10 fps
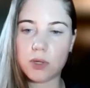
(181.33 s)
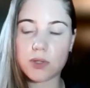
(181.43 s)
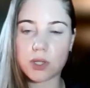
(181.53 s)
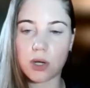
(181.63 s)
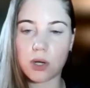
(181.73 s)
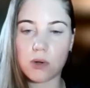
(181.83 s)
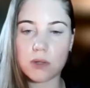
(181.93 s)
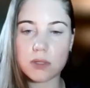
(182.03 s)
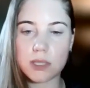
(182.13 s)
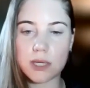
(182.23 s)

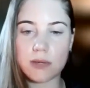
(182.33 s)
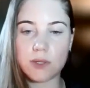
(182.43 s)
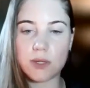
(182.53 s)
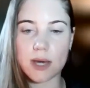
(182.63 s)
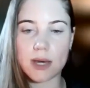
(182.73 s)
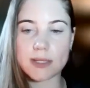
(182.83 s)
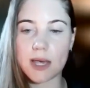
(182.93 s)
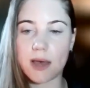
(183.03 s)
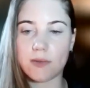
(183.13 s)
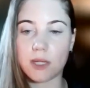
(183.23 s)
So if you guys
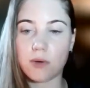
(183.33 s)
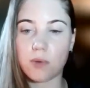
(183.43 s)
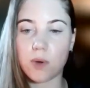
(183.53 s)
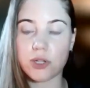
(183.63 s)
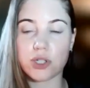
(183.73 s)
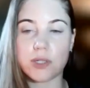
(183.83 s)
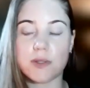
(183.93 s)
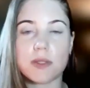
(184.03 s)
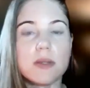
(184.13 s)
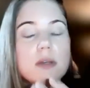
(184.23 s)
have any
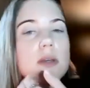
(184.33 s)
questions